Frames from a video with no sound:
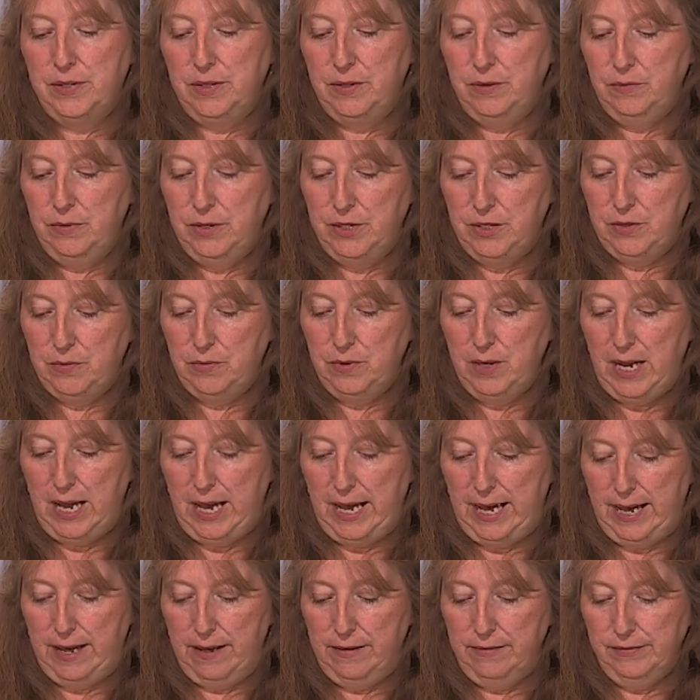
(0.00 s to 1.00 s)
that a witch would
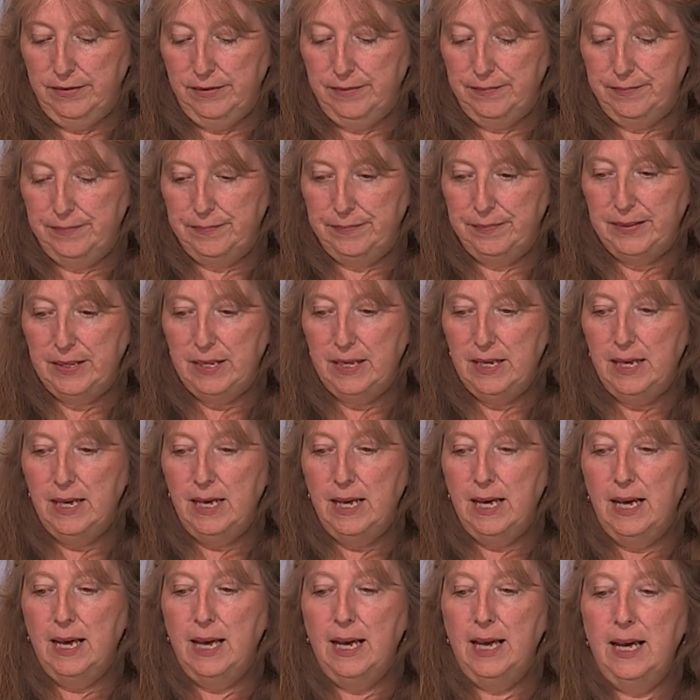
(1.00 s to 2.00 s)
have.
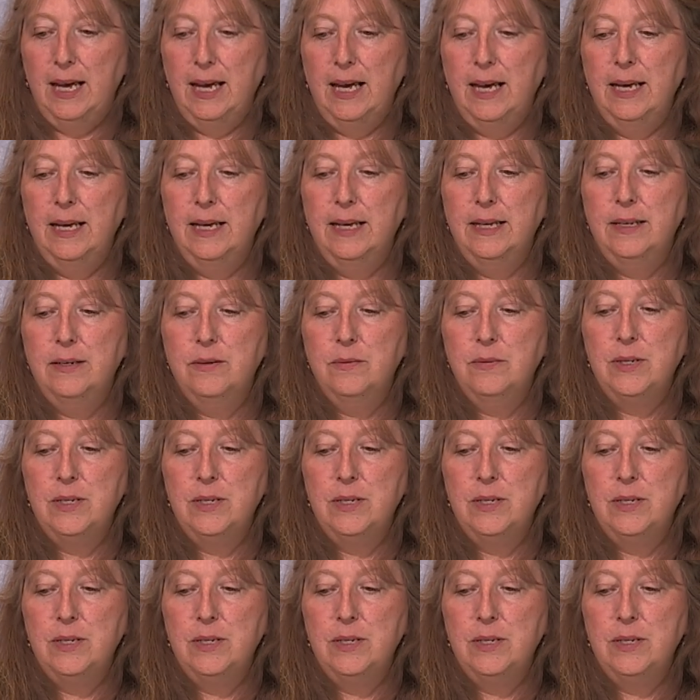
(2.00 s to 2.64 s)
And